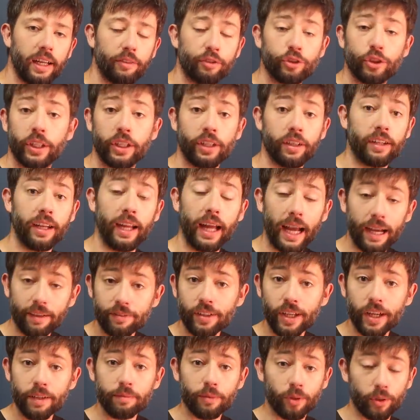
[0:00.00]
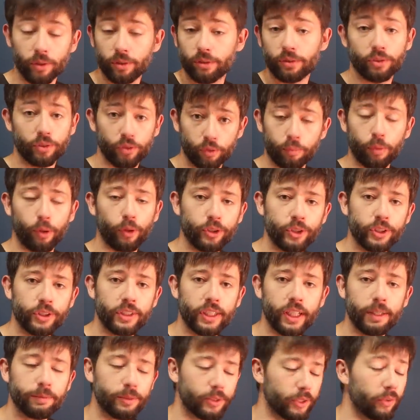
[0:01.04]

if she could have them or to purchase them.